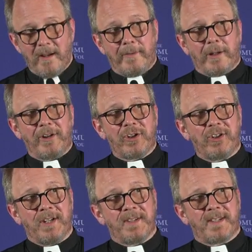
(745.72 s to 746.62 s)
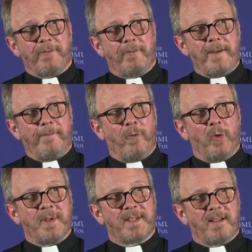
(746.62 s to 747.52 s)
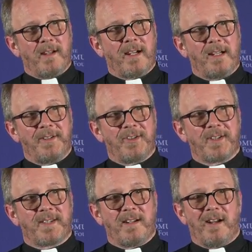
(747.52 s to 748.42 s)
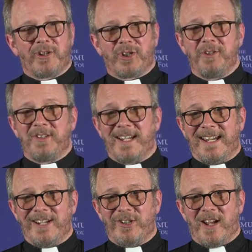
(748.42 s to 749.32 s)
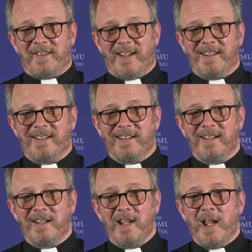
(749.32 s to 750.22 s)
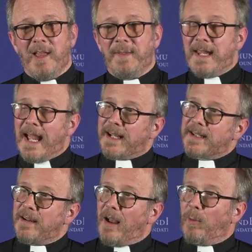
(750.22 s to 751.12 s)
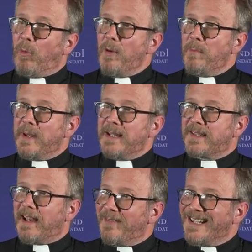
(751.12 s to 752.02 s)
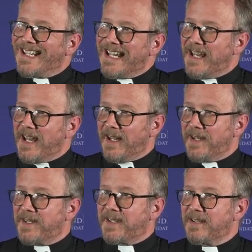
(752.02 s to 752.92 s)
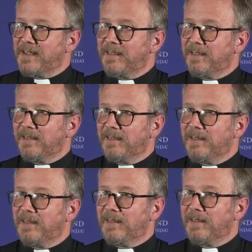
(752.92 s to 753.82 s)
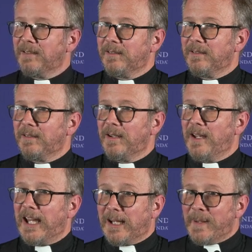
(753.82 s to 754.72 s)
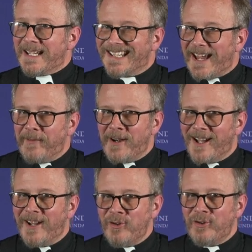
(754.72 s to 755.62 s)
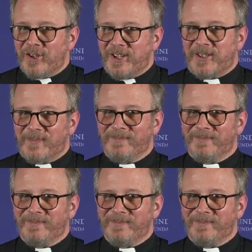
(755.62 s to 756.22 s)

For Christians, if we form a circle and just start shooting each other, the exile won't be 70 years, it'll be 700.